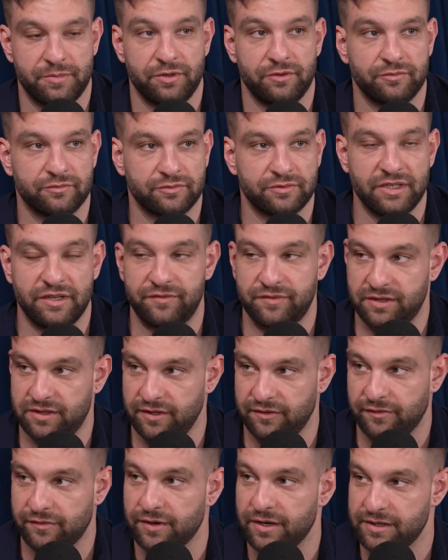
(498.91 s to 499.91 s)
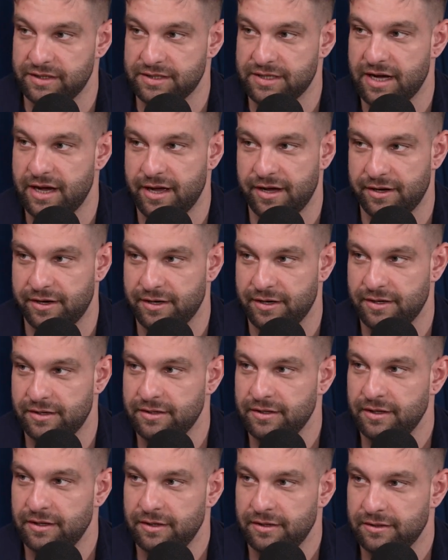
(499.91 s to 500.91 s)
you lift the front tire
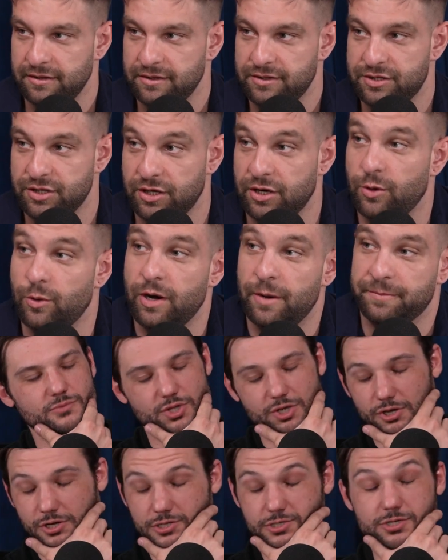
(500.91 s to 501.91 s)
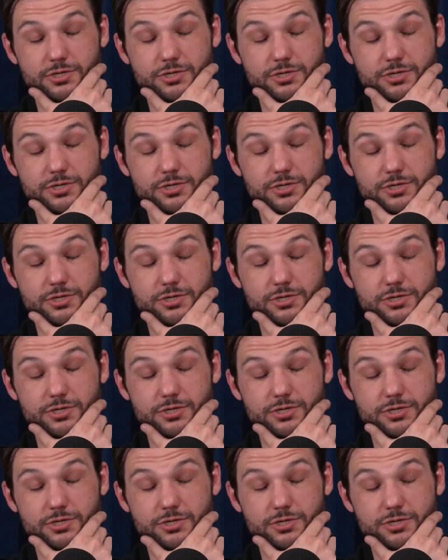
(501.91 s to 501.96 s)
to go up the curb.